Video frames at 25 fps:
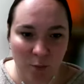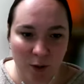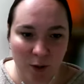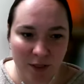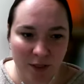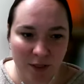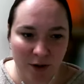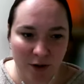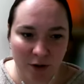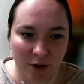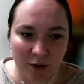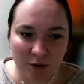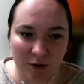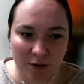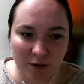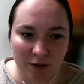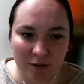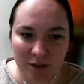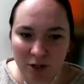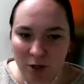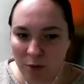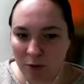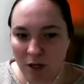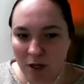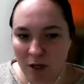When they're
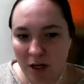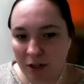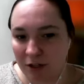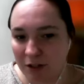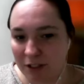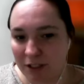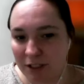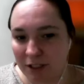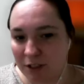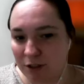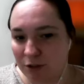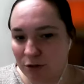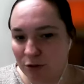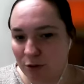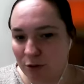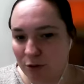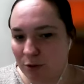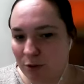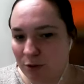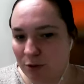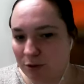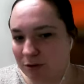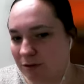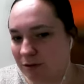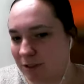no longer in
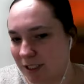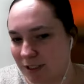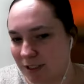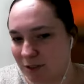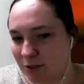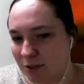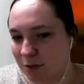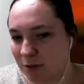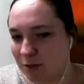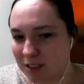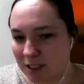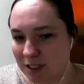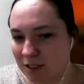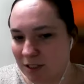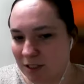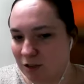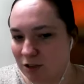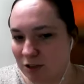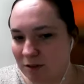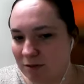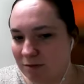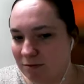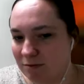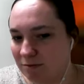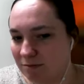control, the
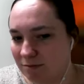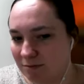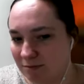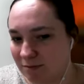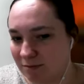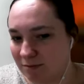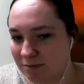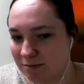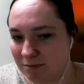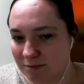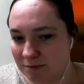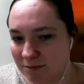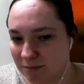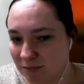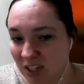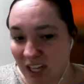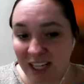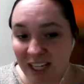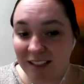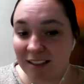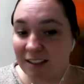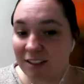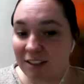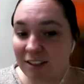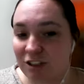association
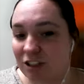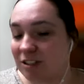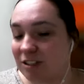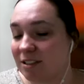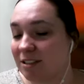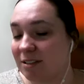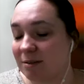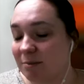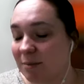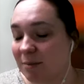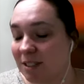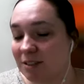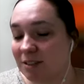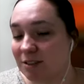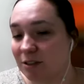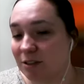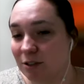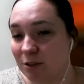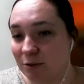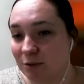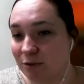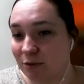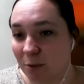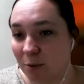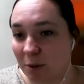likely just submits a
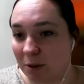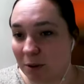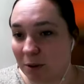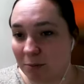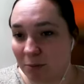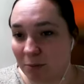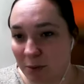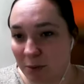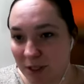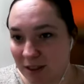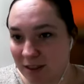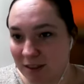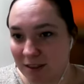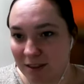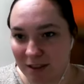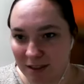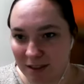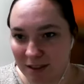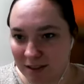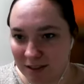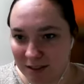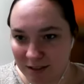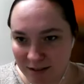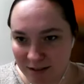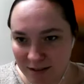new form with
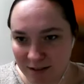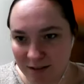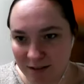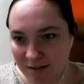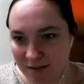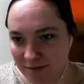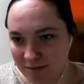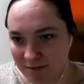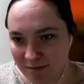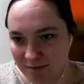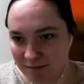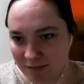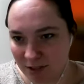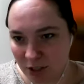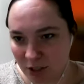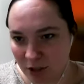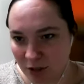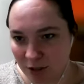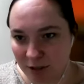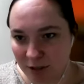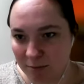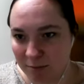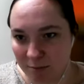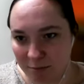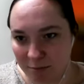the
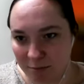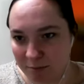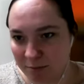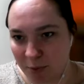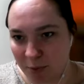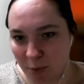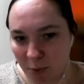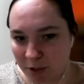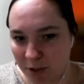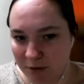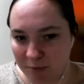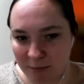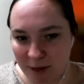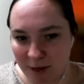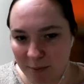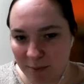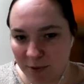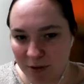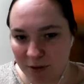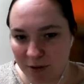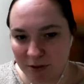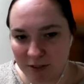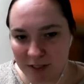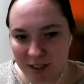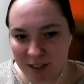current board
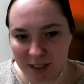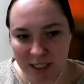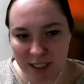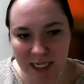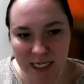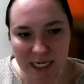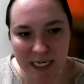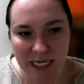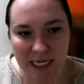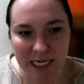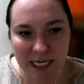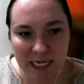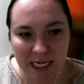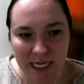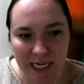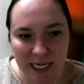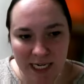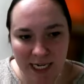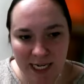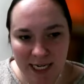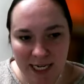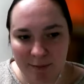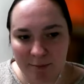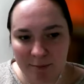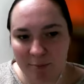members.
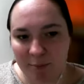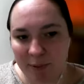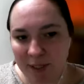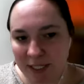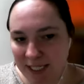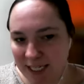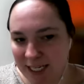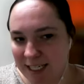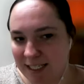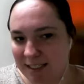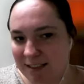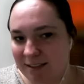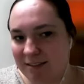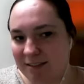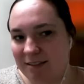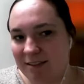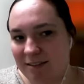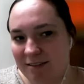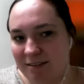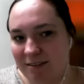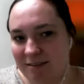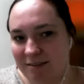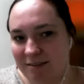But again,